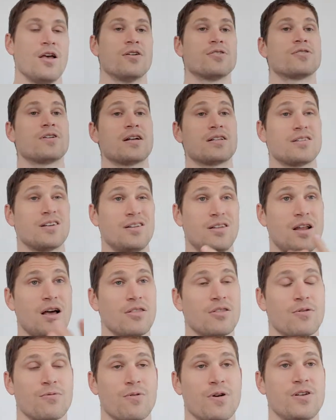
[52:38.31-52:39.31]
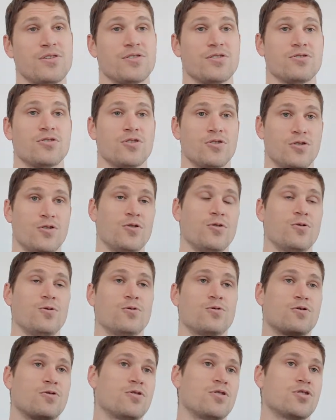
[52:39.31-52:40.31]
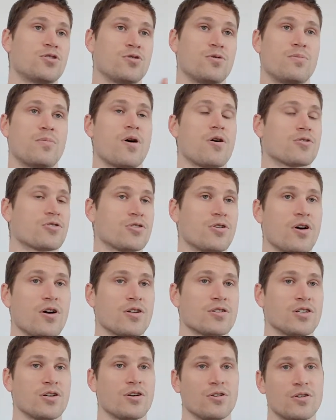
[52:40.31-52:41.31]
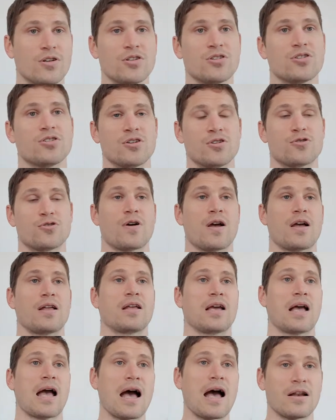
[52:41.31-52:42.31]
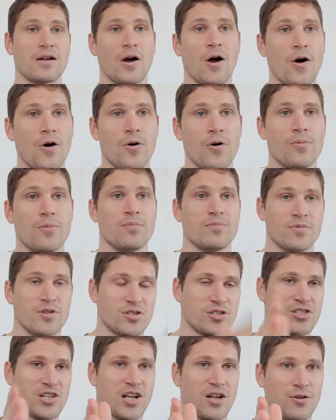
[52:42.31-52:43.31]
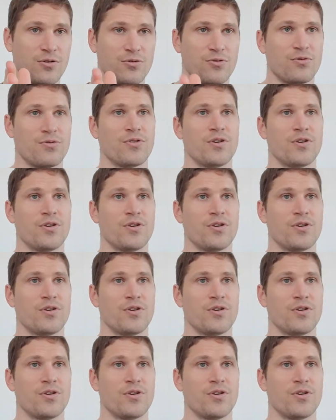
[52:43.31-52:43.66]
So that's another reason to do traditional martial arts and conditioning training at home yourself,